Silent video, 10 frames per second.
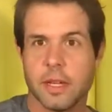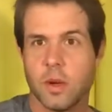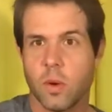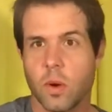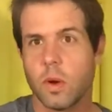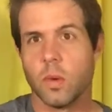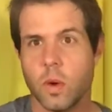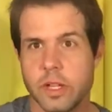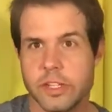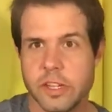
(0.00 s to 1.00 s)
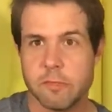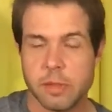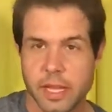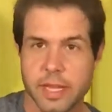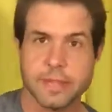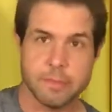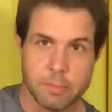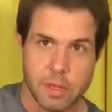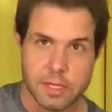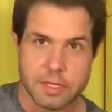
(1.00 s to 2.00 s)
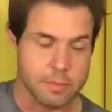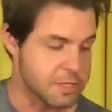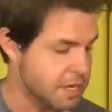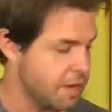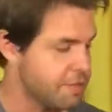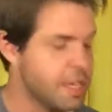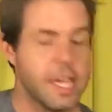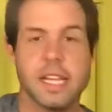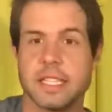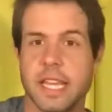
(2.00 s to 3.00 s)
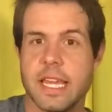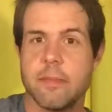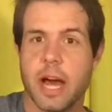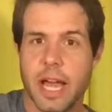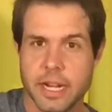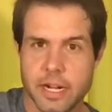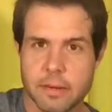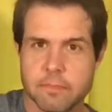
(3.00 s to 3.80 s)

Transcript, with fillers: or what Jeff plays, plus some stuff, as E minor,